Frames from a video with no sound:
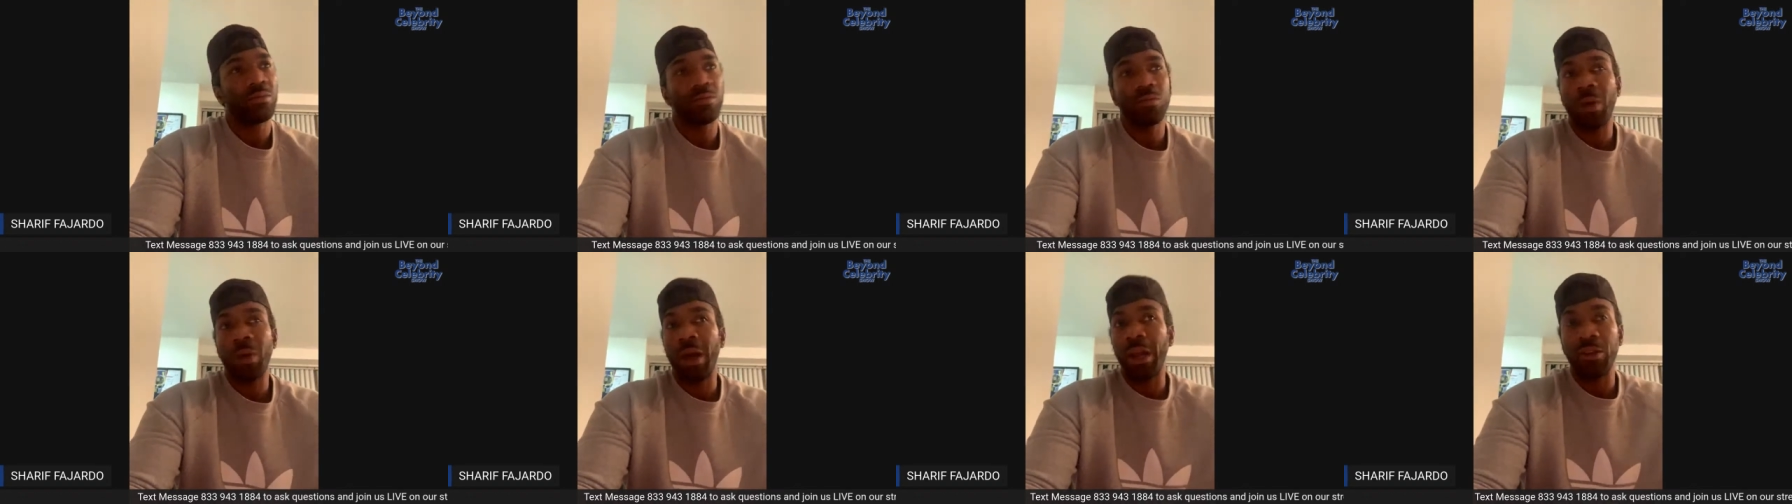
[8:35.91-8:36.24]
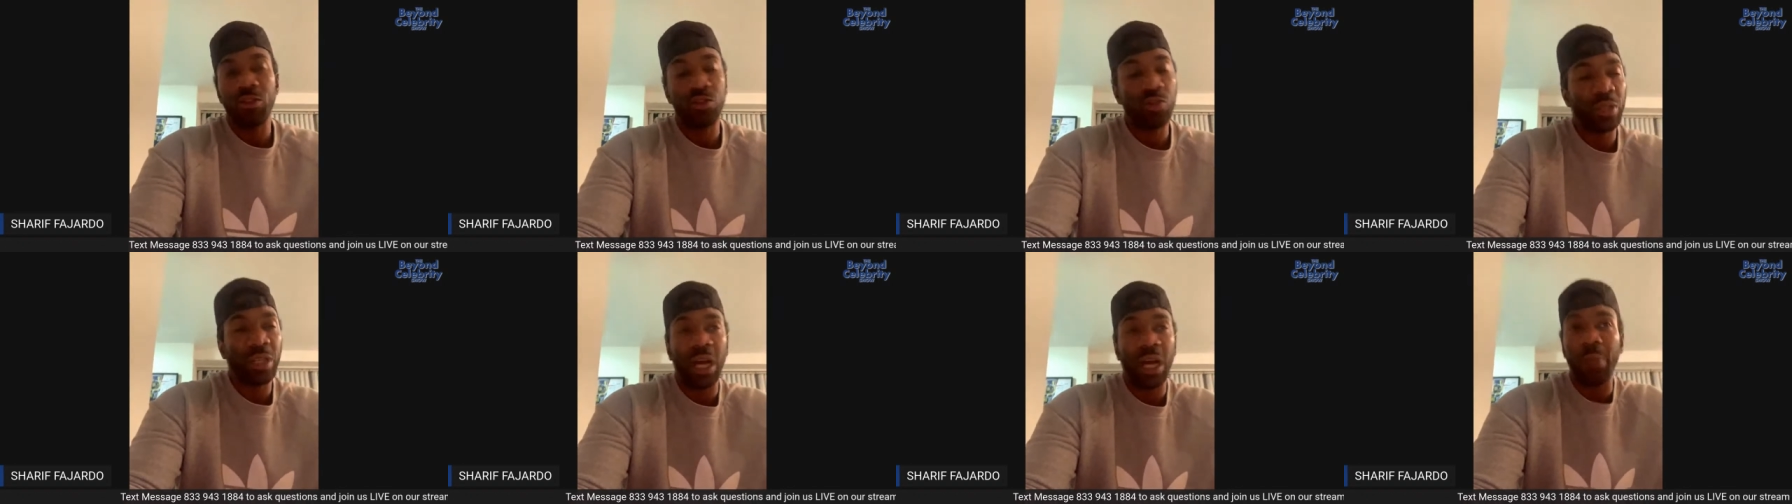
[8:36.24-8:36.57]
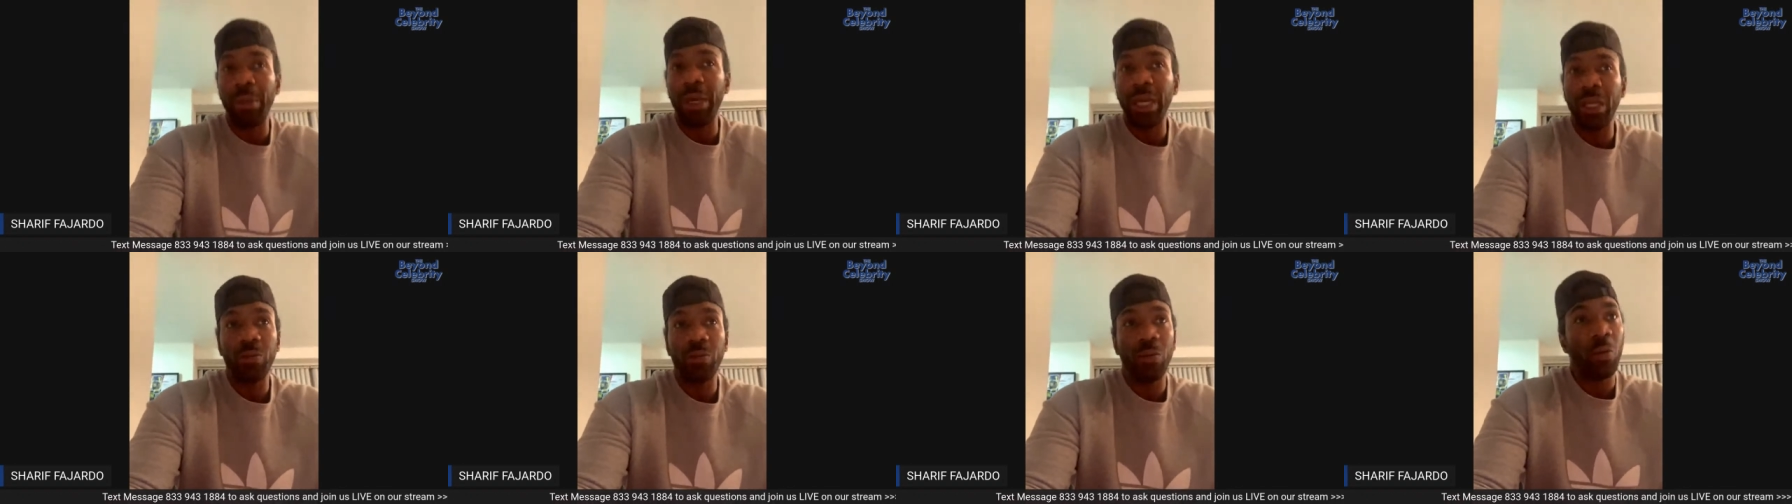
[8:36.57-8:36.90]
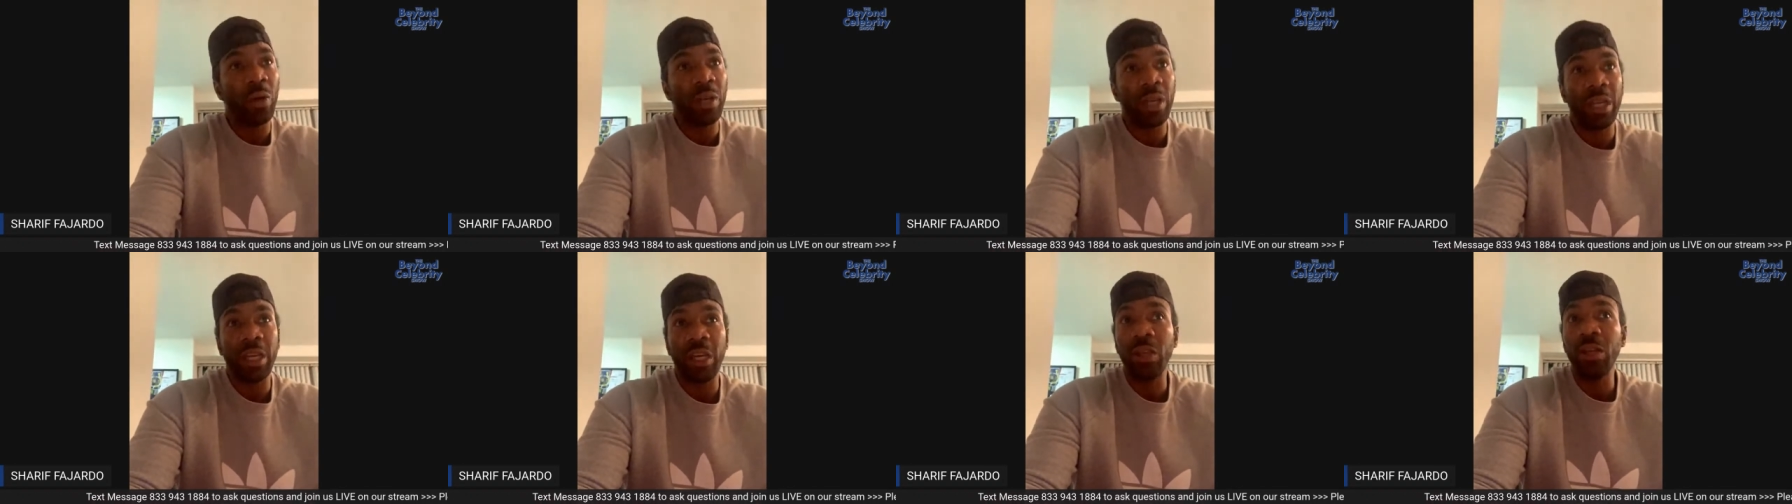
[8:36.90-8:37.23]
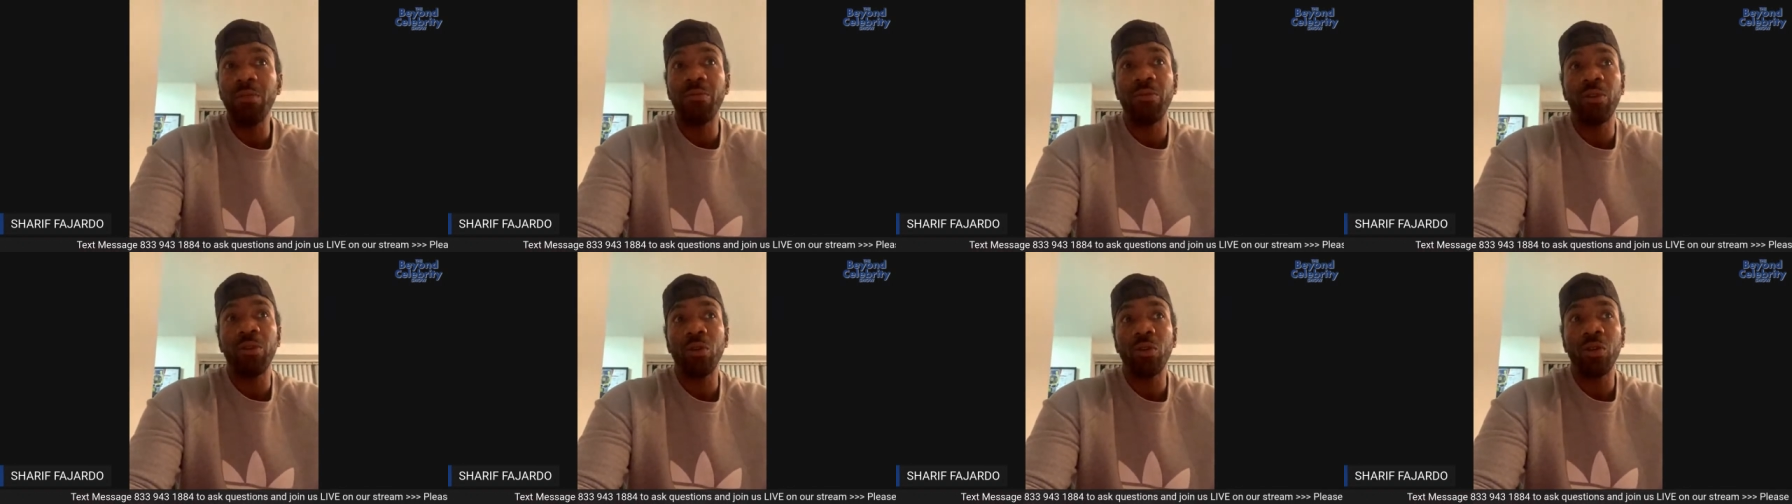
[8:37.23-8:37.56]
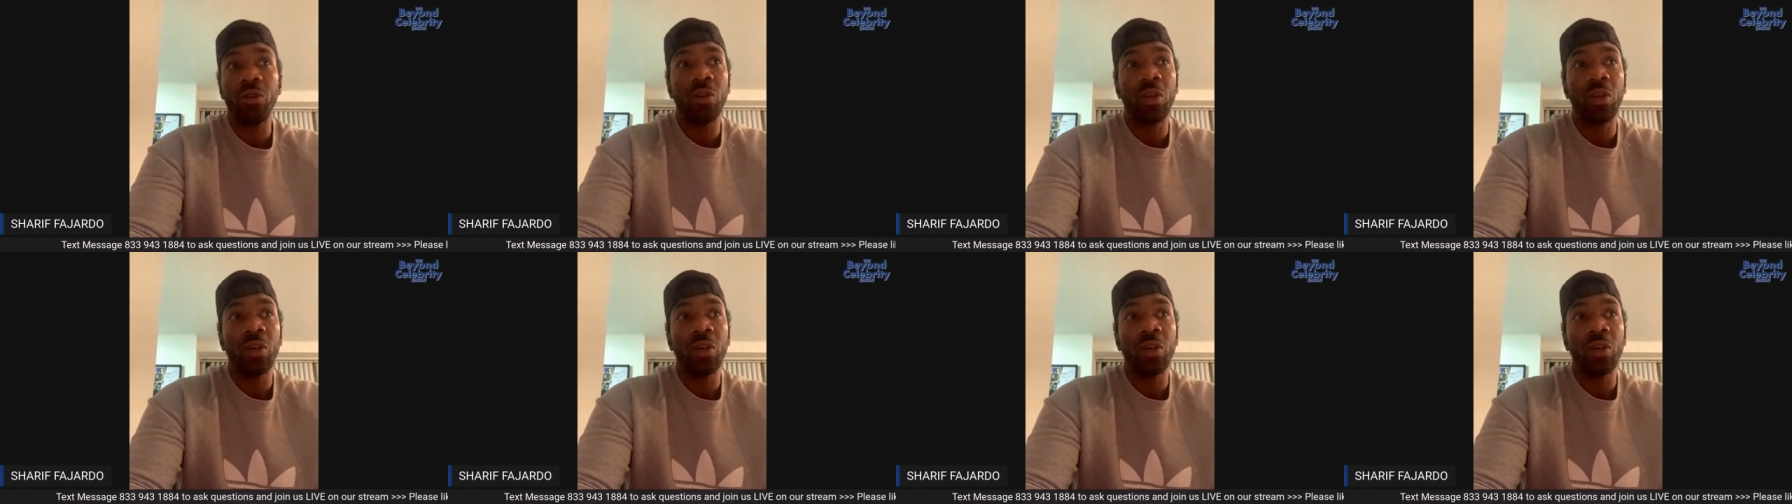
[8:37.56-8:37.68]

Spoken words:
why don't you come in? We want to interview you.